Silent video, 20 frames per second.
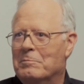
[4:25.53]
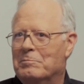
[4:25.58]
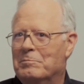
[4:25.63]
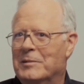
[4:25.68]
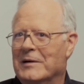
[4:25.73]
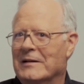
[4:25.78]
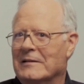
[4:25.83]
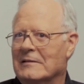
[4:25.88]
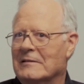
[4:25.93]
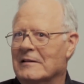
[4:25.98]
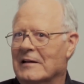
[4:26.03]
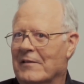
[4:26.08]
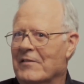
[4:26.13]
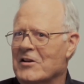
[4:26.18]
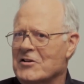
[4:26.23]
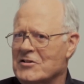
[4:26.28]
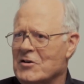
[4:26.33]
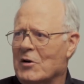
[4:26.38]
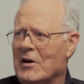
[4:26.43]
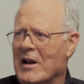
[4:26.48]
but, and
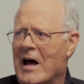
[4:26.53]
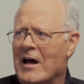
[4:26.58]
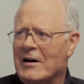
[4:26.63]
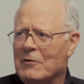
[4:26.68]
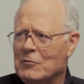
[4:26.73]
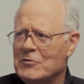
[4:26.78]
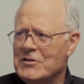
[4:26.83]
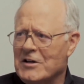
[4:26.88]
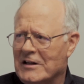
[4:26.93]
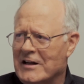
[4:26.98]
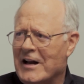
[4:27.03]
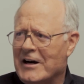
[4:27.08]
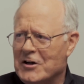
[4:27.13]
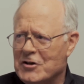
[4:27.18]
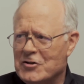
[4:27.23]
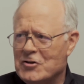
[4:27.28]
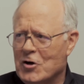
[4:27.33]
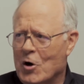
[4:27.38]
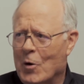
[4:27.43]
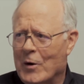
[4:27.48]
there's a lot, it was a lot of
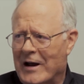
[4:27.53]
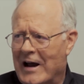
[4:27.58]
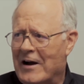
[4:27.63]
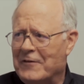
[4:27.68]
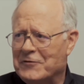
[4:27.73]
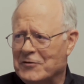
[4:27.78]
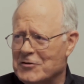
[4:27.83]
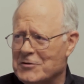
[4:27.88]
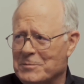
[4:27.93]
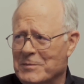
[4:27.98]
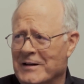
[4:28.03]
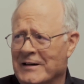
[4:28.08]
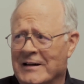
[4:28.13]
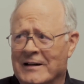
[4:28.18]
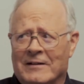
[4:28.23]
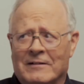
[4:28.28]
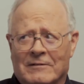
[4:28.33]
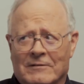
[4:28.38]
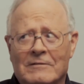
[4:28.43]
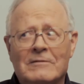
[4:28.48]
joy after
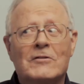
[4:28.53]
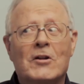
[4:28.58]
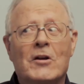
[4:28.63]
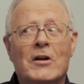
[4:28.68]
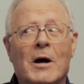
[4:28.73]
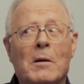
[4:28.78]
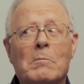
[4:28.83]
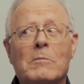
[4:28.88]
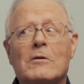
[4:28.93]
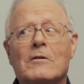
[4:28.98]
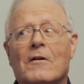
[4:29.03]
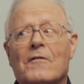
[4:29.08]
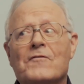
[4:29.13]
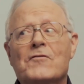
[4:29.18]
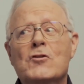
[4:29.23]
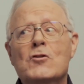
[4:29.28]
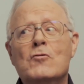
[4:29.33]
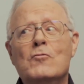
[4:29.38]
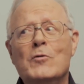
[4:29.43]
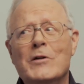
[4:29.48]
spending the number, a
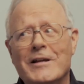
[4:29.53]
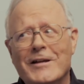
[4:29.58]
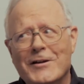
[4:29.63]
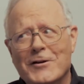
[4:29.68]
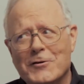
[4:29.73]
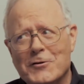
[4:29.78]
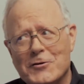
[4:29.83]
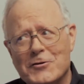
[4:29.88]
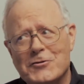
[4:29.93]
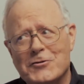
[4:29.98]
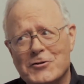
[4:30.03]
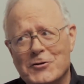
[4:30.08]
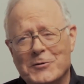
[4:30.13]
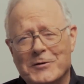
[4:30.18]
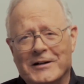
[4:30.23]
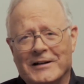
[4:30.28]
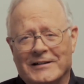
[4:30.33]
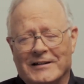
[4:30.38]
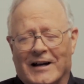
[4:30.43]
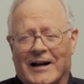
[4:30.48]
few years
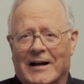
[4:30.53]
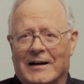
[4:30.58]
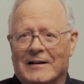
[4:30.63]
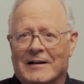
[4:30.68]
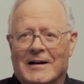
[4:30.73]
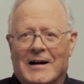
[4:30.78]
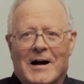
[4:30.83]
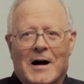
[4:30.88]
doing that.